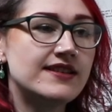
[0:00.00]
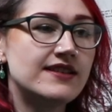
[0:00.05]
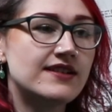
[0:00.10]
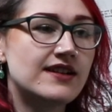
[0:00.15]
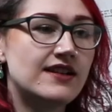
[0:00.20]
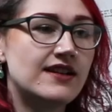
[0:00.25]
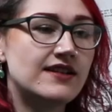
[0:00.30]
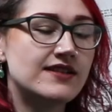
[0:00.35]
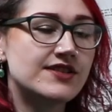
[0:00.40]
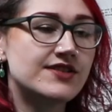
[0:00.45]
the
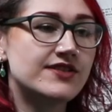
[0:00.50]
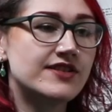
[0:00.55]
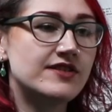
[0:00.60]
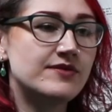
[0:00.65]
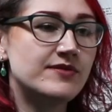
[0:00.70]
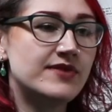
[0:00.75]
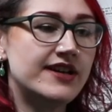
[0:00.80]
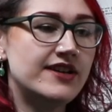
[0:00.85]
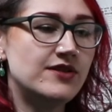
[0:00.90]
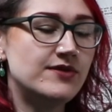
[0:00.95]

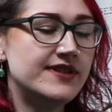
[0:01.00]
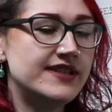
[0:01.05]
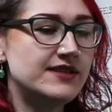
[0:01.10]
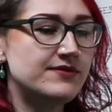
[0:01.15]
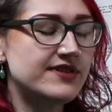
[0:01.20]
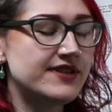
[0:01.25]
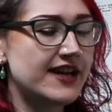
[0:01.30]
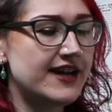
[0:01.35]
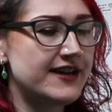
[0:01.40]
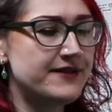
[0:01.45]
classroom, I
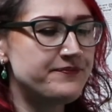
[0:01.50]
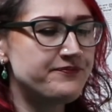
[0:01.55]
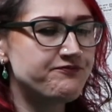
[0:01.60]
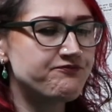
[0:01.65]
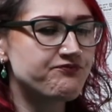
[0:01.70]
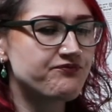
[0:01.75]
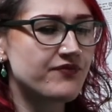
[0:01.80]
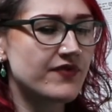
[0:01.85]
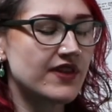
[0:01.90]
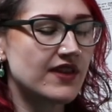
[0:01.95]
always
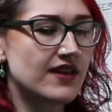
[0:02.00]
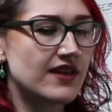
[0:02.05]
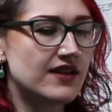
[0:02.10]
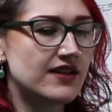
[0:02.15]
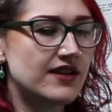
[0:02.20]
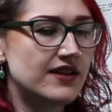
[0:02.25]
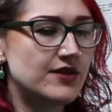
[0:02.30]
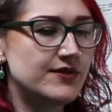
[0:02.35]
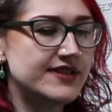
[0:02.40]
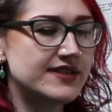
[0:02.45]

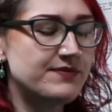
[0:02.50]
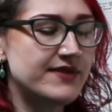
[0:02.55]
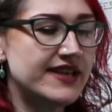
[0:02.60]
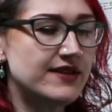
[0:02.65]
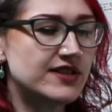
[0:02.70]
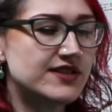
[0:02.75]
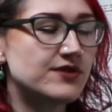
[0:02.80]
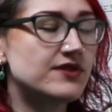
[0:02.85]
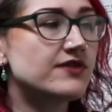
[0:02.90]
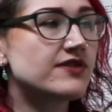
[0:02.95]

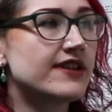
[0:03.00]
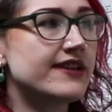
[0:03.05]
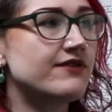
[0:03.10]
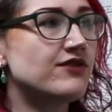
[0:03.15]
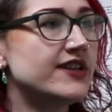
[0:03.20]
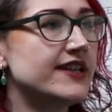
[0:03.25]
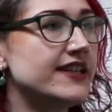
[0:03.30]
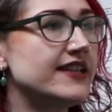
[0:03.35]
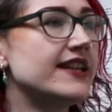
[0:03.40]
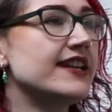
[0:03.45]
make sort of like
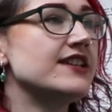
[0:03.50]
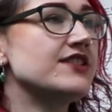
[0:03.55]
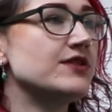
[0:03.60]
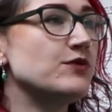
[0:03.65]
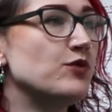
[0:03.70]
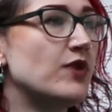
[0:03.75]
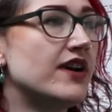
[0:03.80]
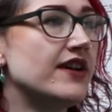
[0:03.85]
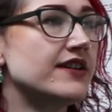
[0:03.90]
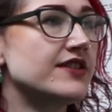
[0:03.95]
really
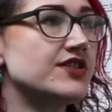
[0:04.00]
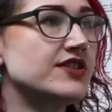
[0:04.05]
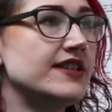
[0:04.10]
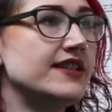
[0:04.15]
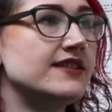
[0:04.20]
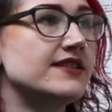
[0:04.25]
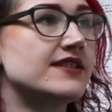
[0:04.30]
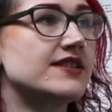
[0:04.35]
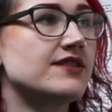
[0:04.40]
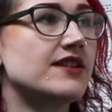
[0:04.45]
engaging
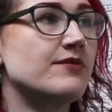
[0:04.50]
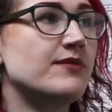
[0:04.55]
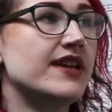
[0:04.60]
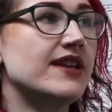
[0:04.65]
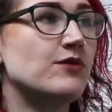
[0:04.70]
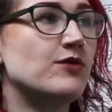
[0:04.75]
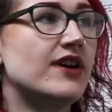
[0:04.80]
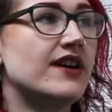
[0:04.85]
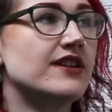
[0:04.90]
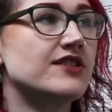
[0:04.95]
worksheets. So I
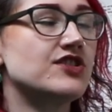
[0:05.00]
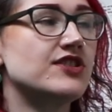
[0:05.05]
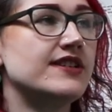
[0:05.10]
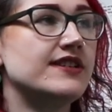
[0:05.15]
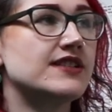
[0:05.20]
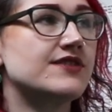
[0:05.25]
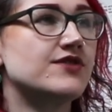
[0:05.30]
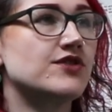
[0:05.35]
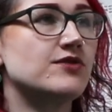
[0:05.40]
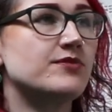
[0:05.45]
make
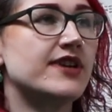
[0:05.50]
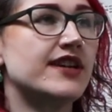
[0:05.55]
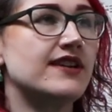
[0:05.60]
worksheets for all my